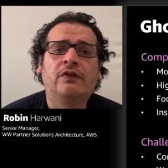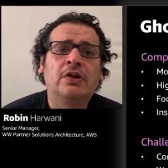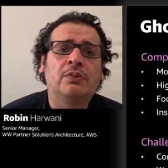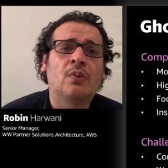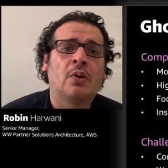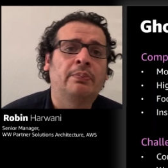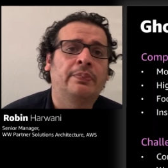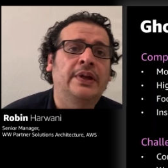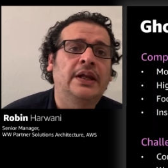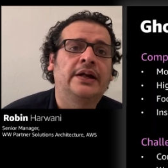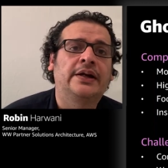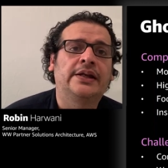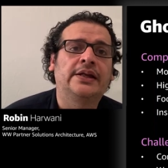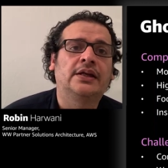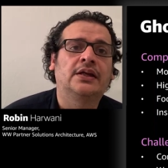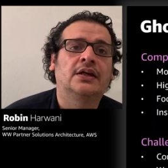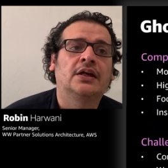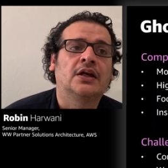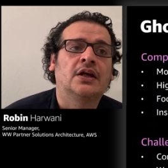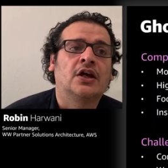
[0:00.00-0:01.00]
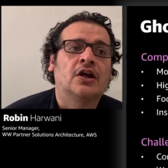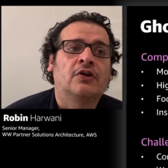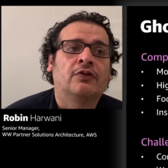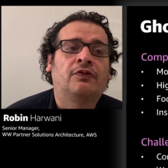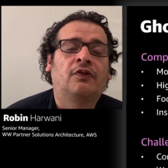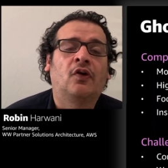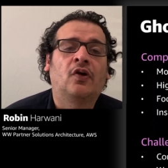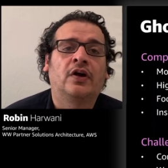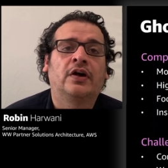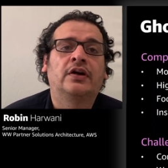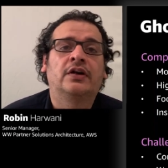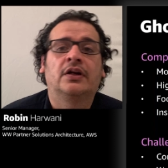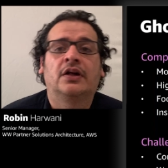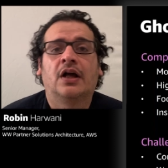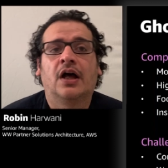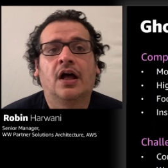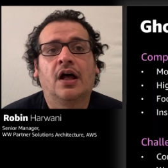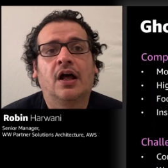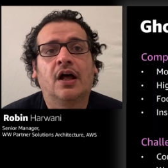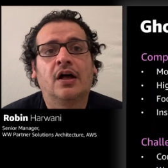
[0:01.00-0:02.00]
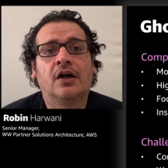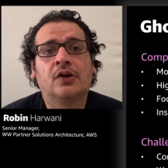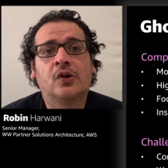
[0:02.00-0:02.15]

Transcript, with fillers: with mobility for uh,